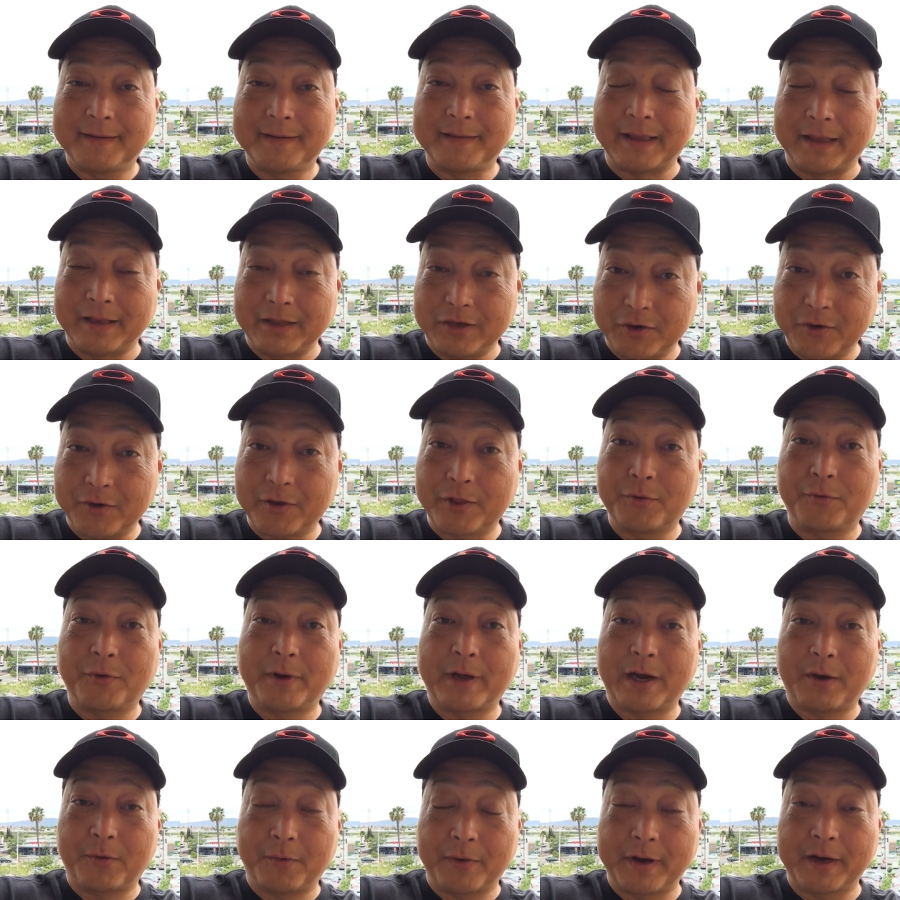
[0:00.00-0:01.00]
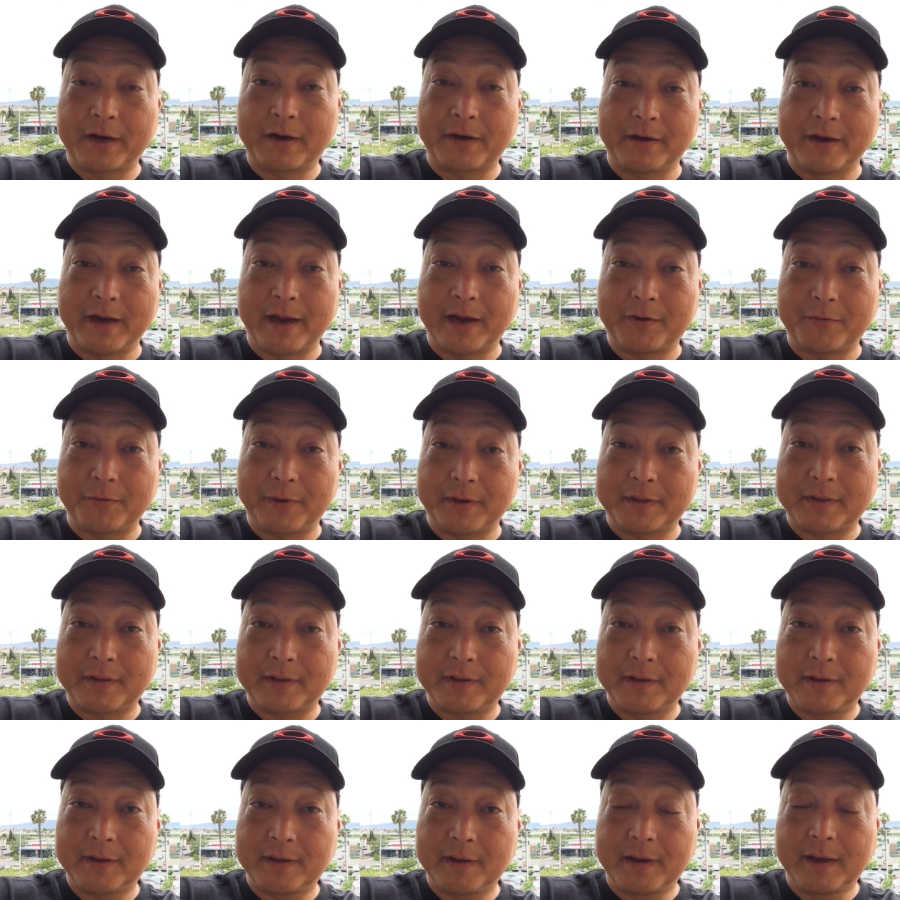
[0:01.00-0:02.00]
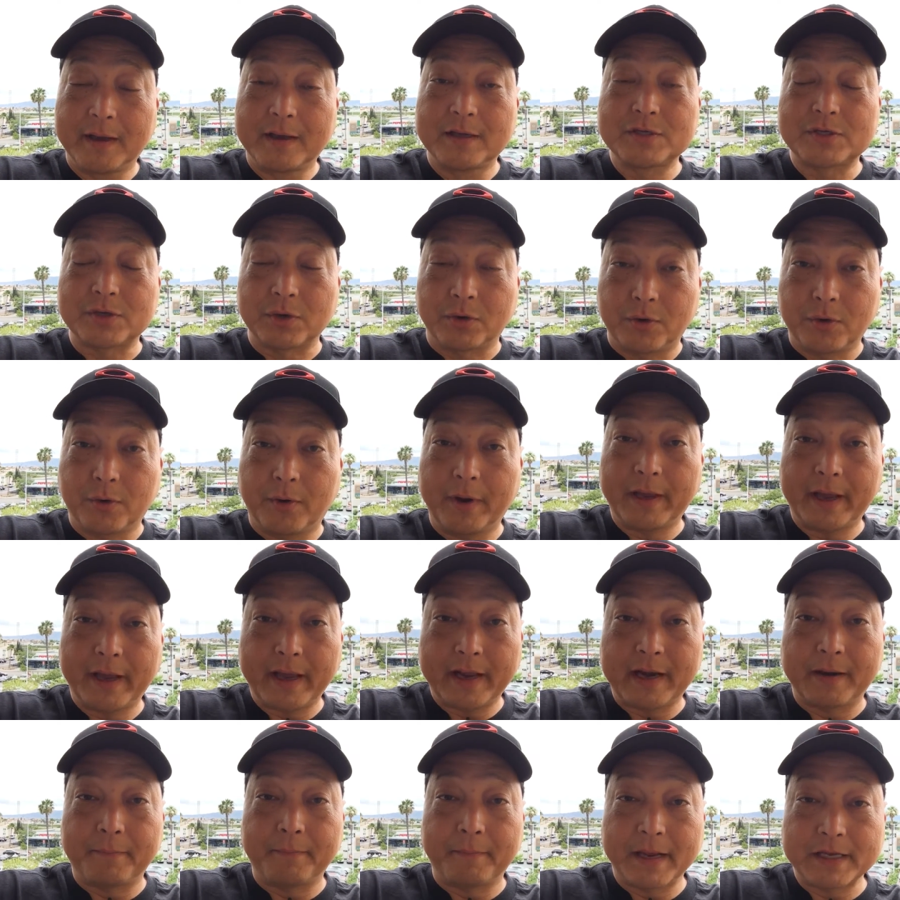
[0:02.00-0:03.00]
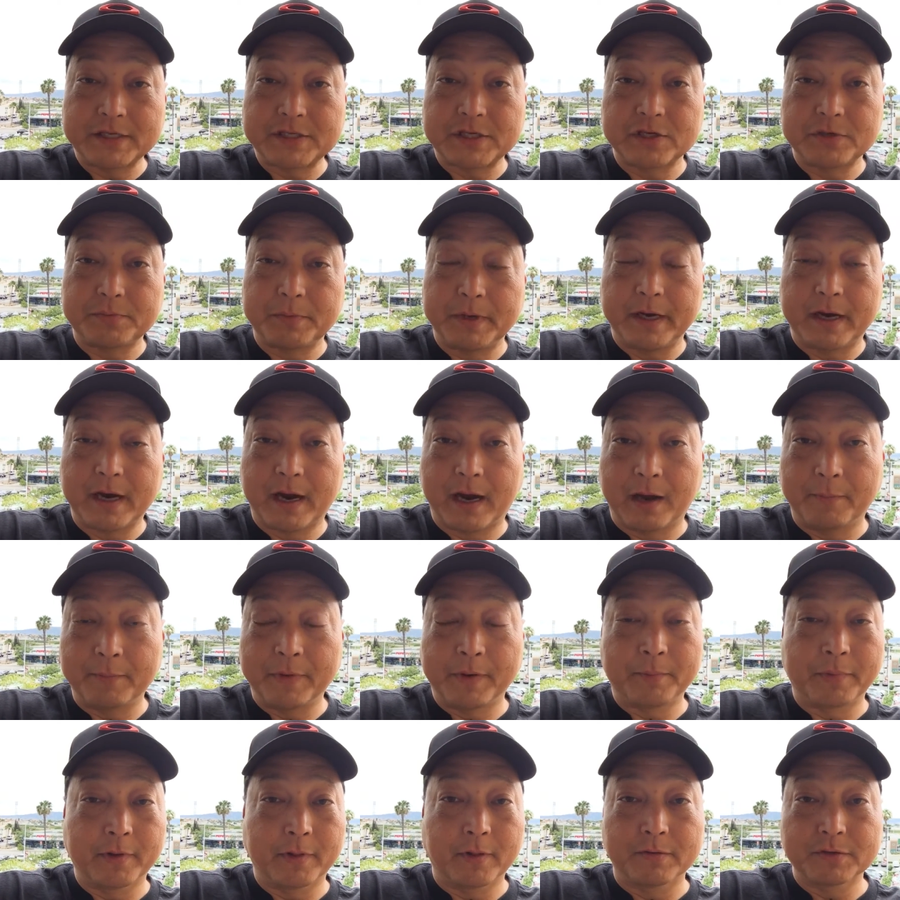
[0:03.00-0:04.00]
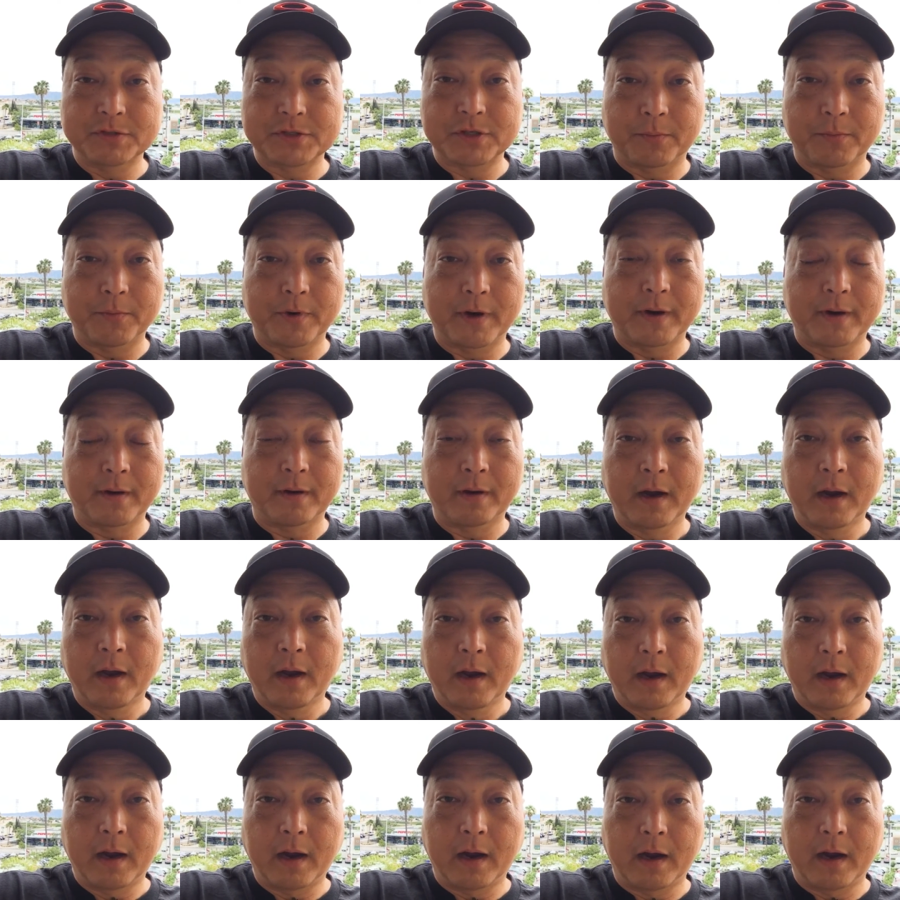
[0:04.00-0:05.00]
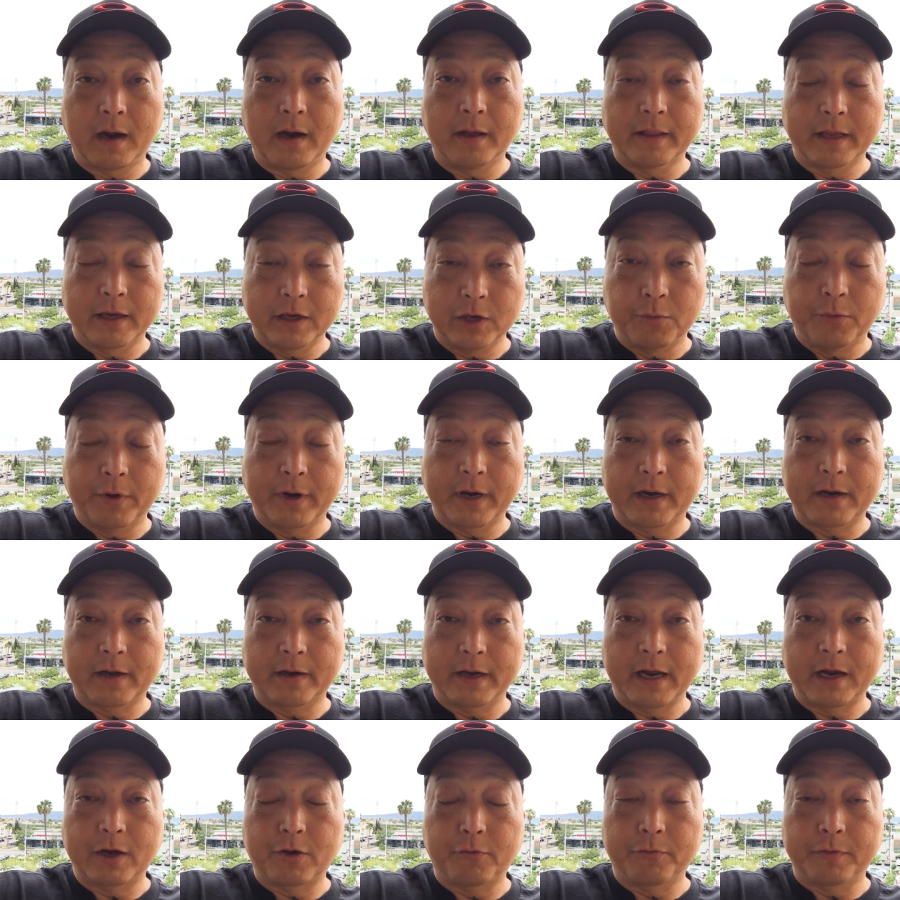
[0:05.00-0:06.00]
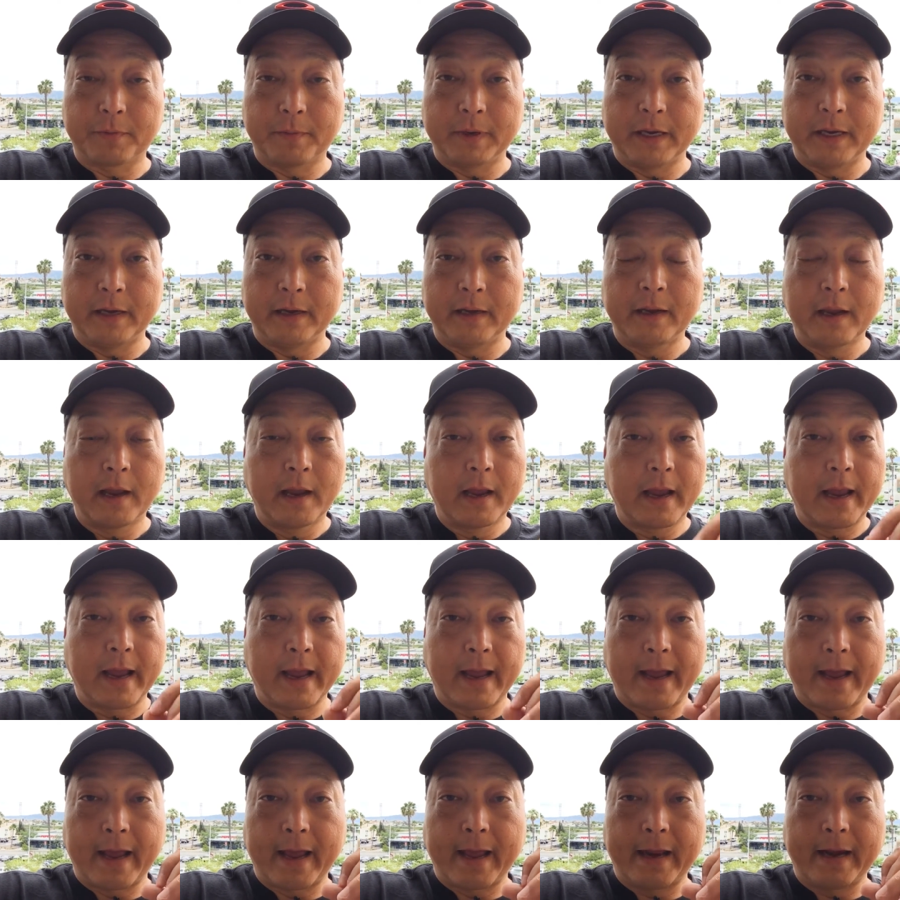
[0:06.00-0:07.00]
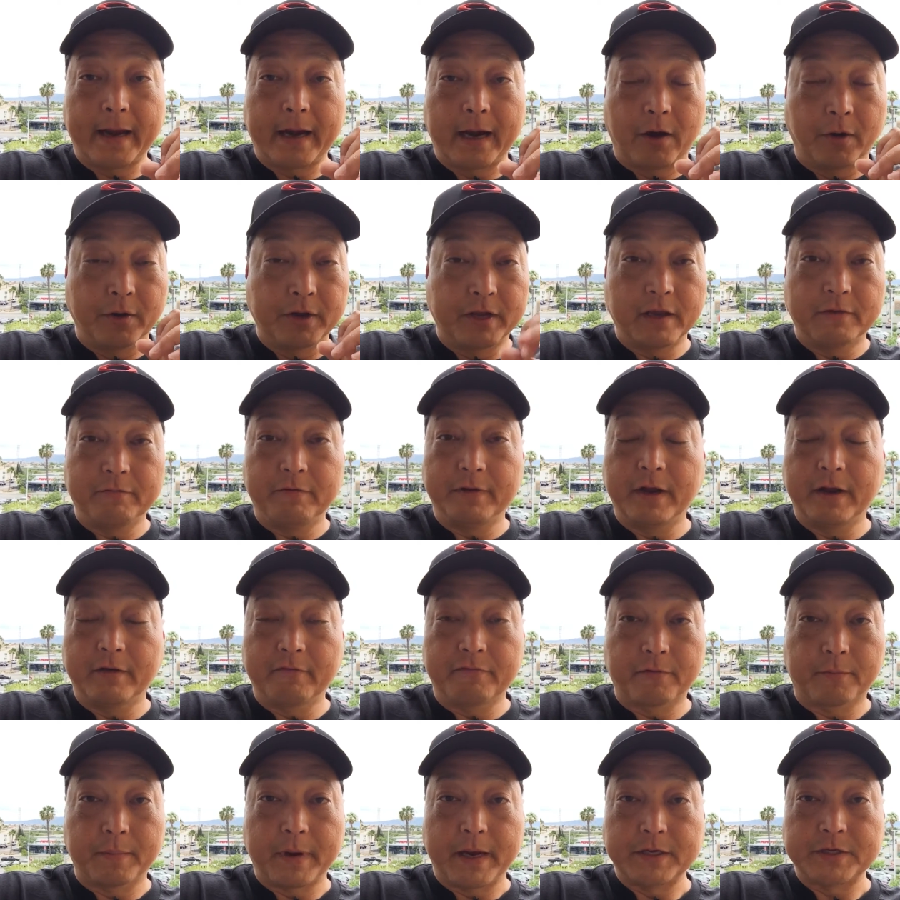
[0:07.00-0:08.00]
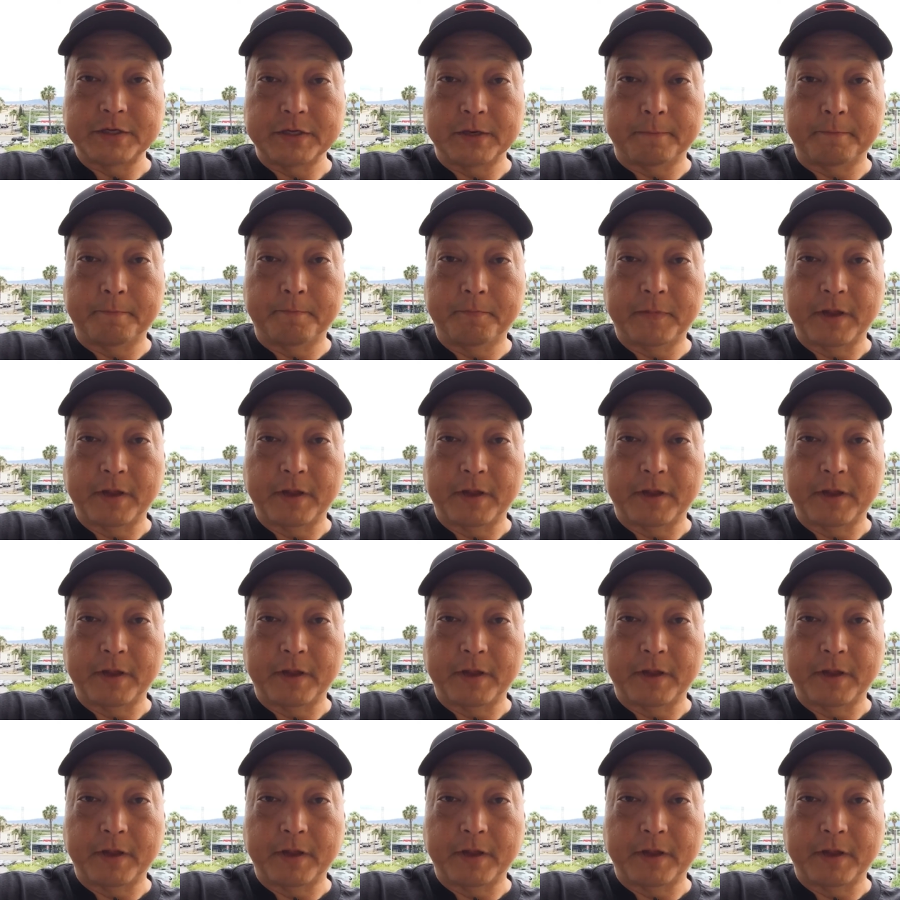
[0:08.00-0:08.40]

then you're the one I want to connect with. So go ahead and message me, comment below somewhere uh, that you want to connect with me, and I'll give you the information.